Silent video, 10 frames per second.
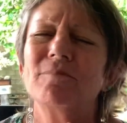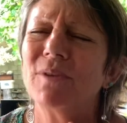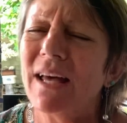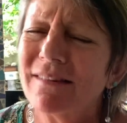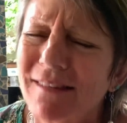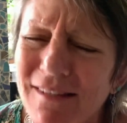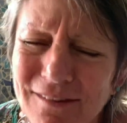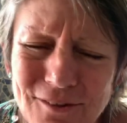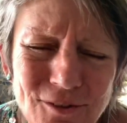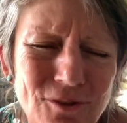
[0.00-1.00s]
Blessings
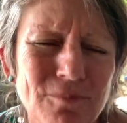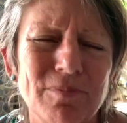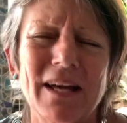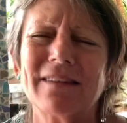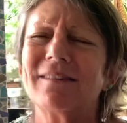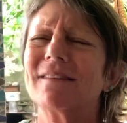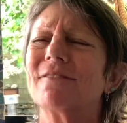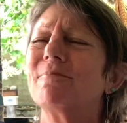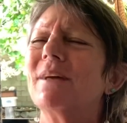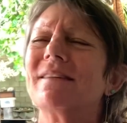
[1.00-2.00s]
to you, blessings,
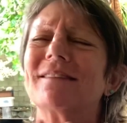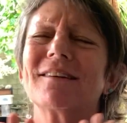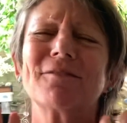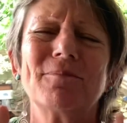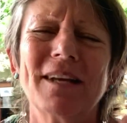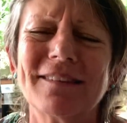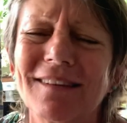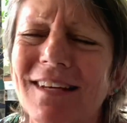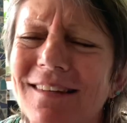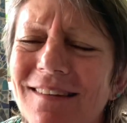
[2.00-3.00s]
blessings,
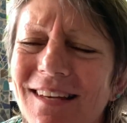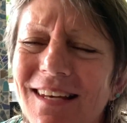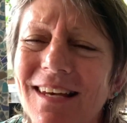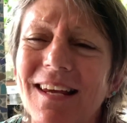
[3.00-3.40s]
blessings, and